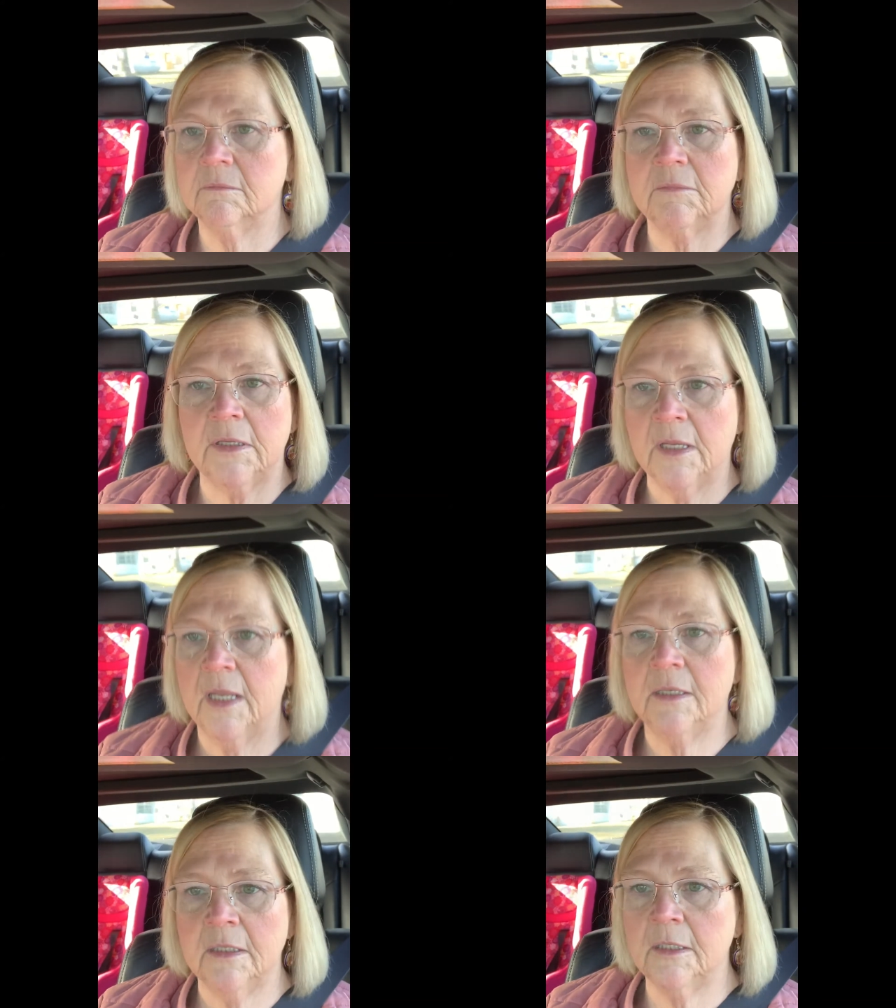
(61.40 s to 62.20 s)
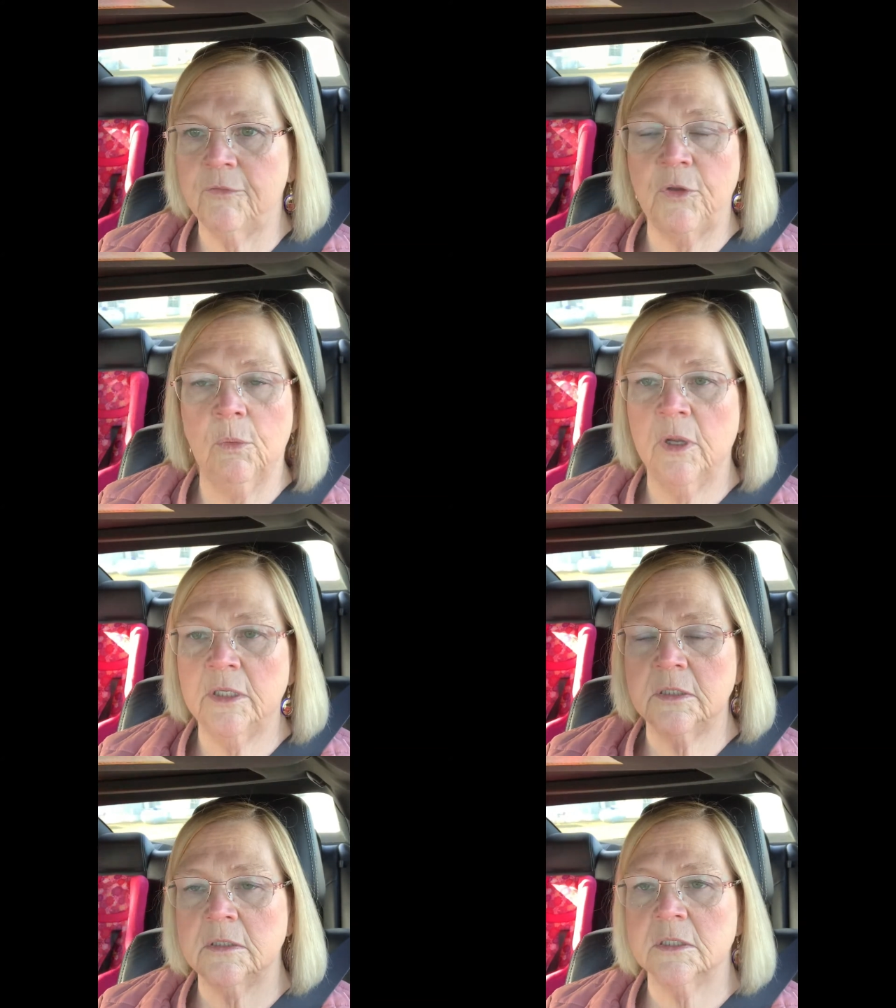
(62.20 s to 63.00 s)
And then if you want,
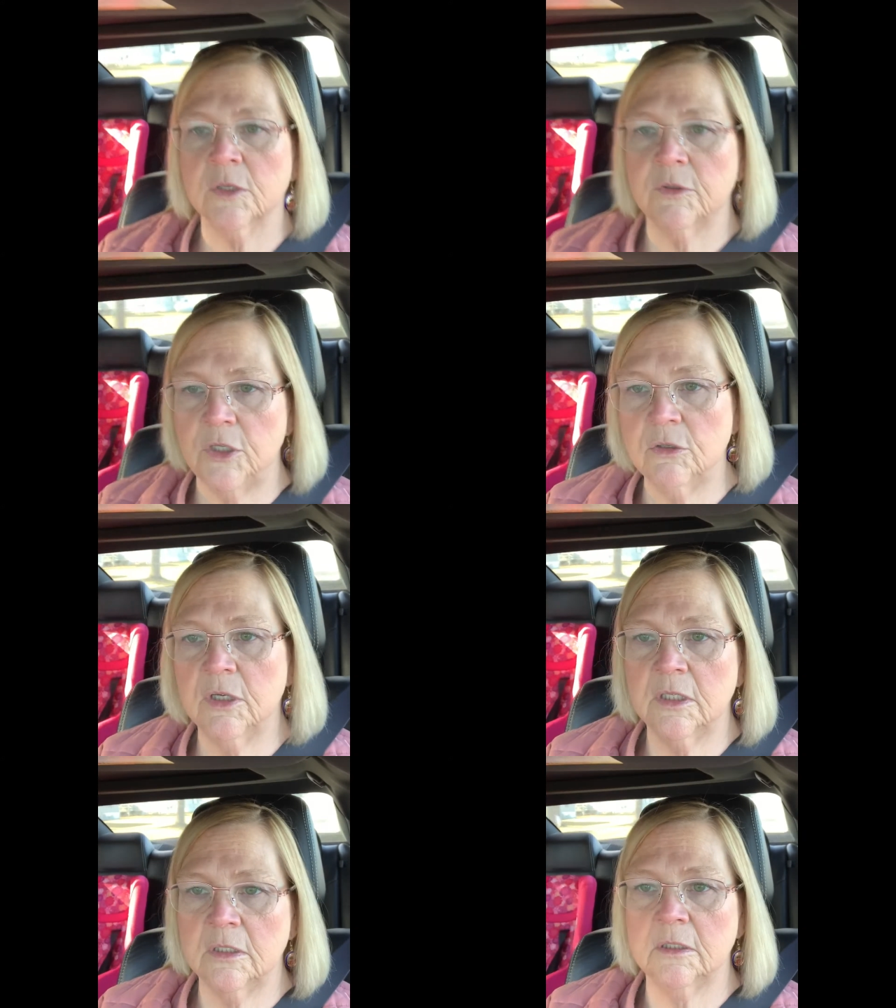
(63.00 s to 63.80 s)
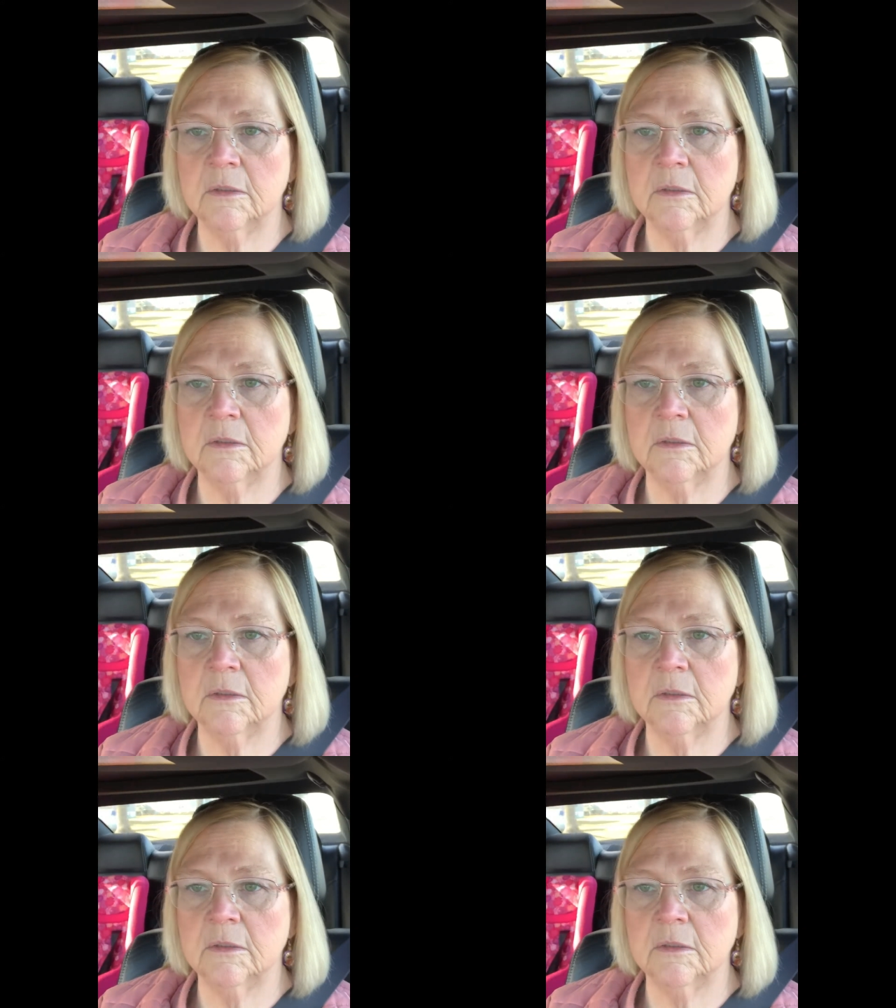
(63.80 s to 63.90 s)
so that you can